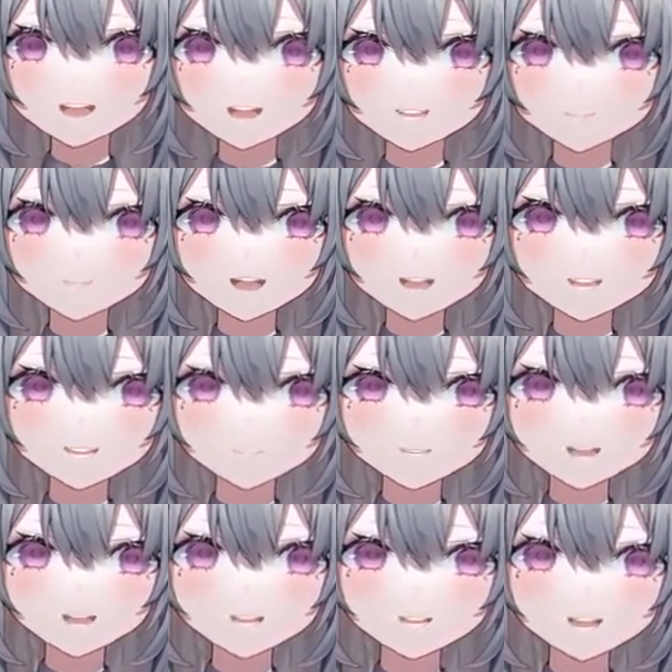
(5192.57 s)
I'm talking about. I
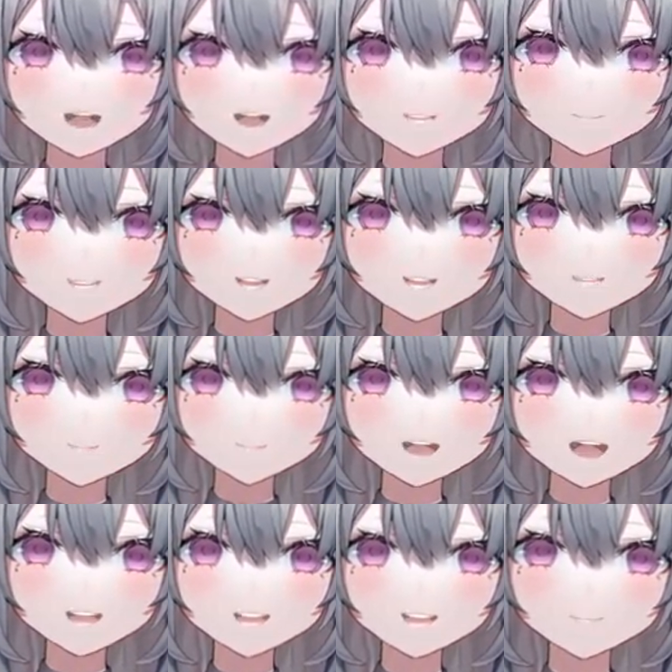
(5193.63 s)
am just lava. not talking
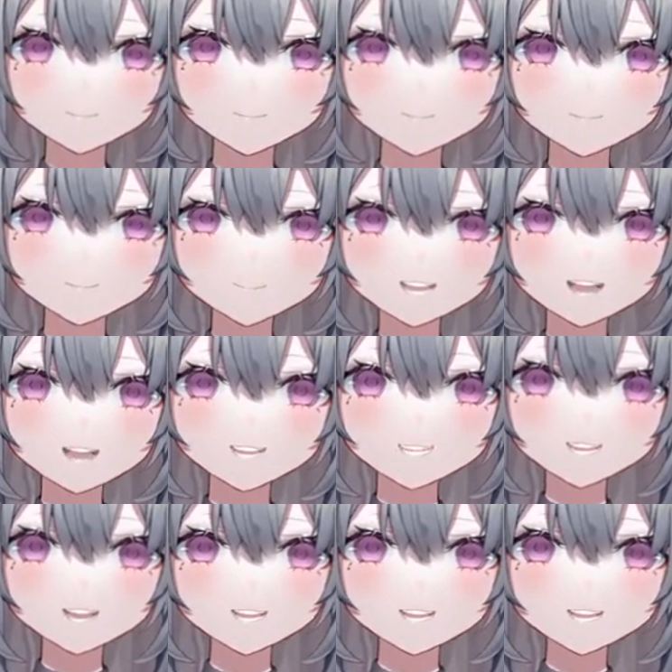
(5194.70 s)
Why to anyone.